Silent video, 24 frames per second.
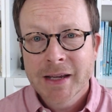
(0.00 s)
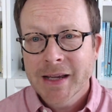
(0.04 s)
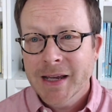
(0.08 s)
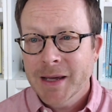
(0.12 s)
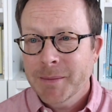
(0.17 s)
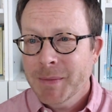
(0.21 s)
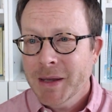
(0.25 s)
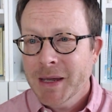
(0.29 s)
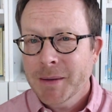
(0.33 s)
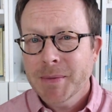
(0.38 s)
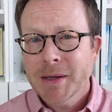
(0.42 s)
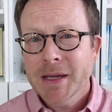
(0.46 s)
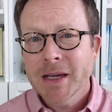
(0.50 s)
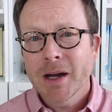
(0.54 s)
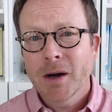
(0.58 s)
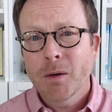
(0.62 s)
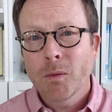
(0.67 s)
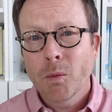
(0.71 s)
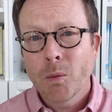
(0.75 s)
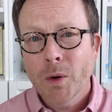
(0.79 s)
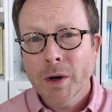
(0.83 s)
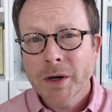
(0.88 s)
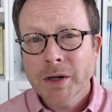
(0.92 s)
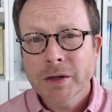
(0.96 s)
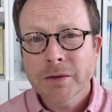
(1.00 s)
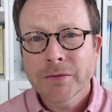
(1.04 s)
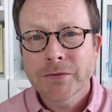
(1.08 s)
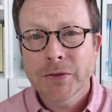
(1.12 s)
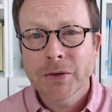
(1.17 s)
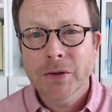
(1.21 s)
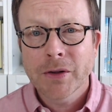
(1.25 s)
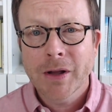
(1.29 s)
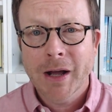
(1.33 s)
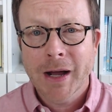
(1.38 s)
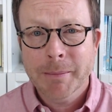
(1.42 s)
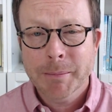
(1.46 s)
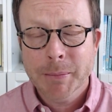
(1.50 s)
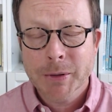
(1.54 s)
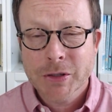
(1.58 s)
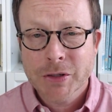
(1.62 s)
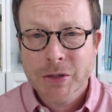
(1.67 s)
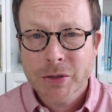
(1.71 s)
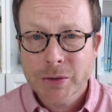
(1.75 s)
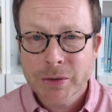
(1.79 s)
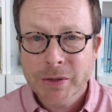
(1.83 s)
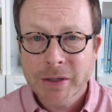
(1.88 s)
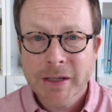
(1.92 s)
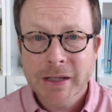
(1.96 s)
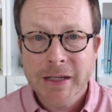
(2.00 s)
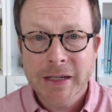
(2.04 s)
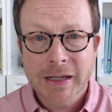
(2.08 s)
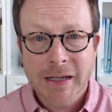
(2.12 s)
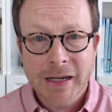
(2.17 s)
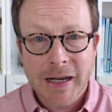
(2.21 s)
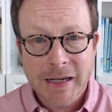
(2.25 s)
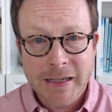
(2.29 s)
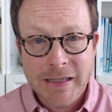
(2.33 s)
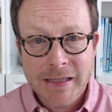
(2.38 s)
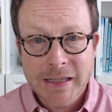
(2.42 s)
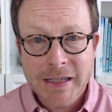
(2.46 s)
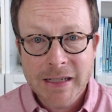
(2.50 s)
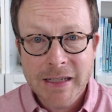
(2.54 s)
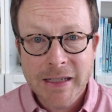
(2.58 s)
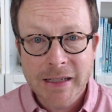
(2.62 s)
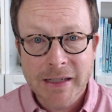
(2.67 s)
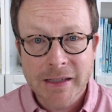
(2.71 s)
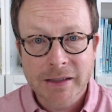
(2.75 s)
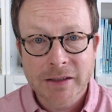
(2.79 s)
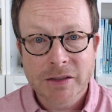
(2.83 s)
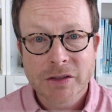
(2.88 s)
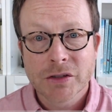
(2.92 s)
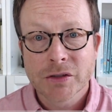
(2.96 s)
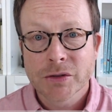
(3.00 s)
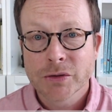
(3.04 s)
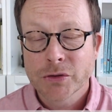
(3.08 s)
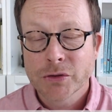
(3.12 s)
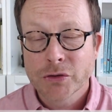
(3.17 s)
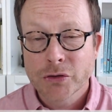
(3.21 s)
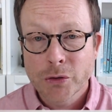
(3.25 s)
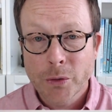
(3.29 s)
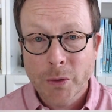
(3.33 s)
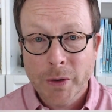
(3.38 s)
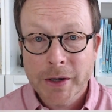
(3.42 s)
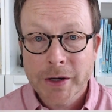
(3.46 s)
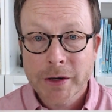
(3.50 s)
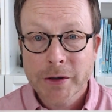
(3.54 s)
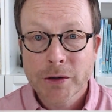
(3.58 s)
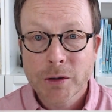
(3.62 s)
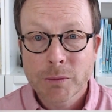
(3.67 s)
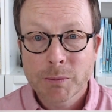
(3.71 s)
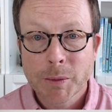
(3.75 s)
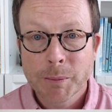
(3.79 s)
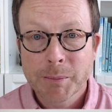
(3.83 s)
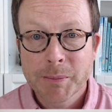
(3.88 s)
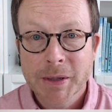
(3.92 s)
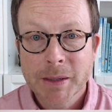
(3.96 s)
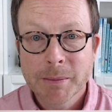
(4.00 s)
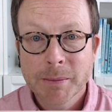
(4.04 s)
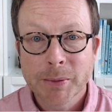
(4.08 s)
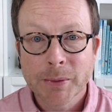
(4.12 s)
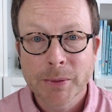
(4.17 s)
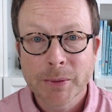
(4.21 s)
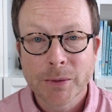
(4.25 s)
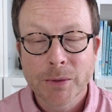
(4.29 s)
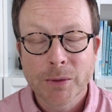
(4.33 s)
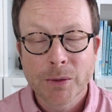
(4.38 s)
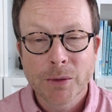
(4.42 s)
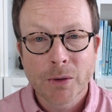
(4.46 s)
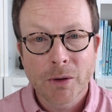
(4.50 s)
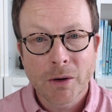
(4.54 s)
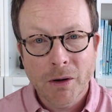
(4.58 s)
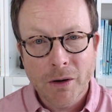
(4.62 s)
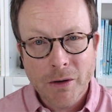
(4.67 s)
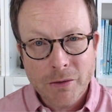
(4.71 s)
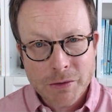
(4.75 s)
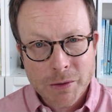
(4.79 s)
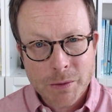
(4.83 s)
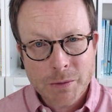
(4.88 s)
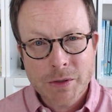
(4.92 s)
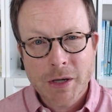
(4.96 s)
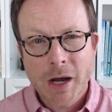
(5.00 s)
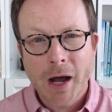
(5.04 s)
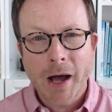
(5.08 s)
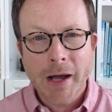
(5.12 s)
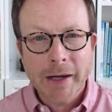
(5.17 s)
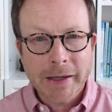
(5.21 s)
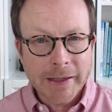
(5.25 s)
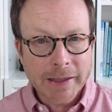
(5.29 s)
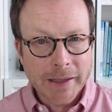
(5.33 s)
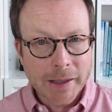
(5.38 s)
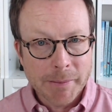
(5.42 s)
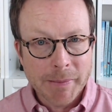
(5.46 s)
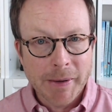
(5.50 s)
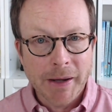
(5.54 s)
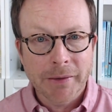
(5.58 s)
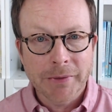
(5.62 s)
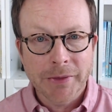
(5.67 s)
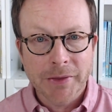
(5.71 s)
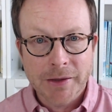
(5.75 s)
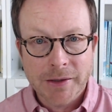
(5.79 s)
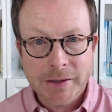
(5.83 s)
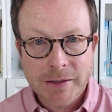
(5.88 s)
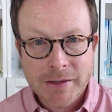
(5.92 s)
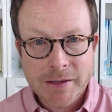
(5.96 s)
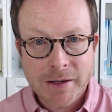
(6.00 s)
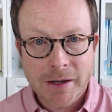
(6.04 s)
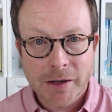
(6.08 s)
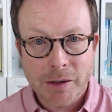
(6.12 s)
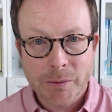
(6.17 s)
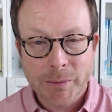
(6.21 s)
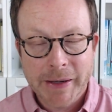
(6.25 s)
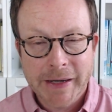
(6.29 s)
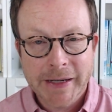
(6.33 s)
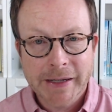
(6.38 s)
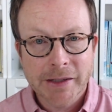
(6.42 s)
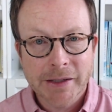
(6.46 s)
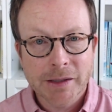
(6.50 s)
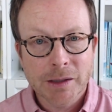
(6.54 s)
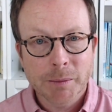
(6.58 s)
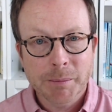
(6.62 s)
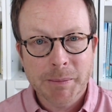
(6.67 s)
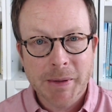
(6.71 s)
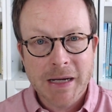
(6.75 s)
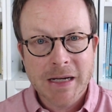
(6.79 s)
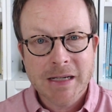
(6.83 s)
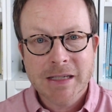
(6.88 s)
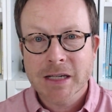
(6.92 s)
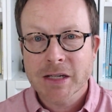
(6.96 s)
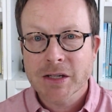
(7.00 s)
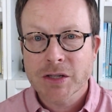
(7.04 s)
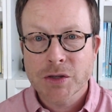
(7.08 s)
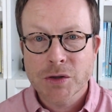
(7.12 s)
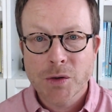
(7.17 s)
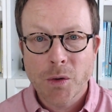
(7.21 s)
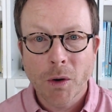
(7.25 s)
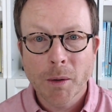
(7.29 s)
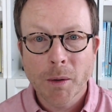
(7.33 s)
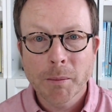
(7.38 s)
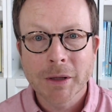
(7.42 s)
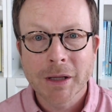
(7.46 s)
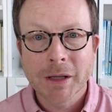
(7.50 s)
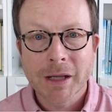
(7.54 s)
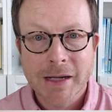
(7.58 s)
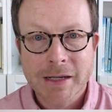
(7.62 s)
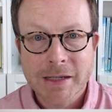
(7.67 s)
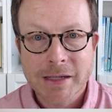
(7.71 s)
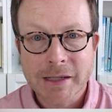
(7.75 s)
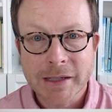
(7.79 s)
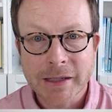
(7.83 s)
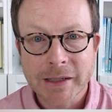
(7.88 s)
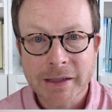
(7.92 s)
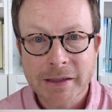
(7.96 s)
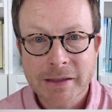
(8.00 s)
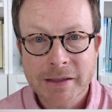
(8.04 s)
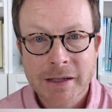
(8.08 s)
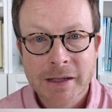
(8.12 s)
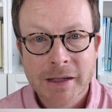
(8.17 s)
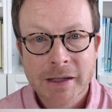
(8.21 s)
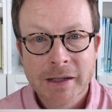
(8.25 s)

it may be a wonderful opportunity and idea to join a group of people who are also talking about this on a regular basis, normalizing it.